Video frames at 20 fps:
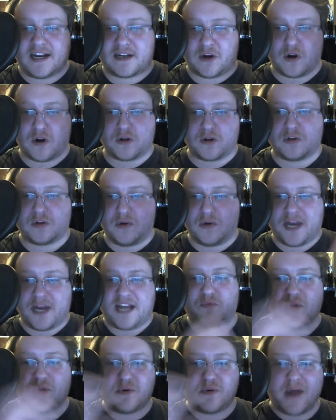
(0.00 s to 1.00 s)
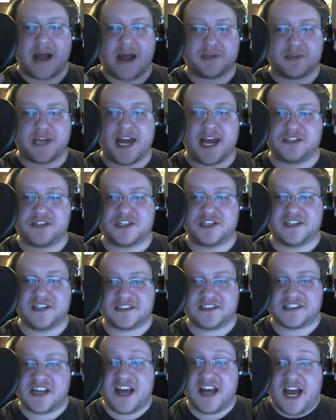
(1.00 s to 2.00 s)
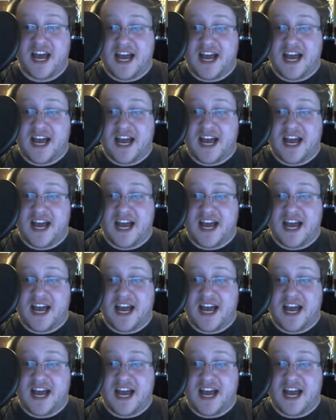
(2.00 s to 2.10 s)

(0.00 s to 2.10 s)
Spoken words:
kernel and root applications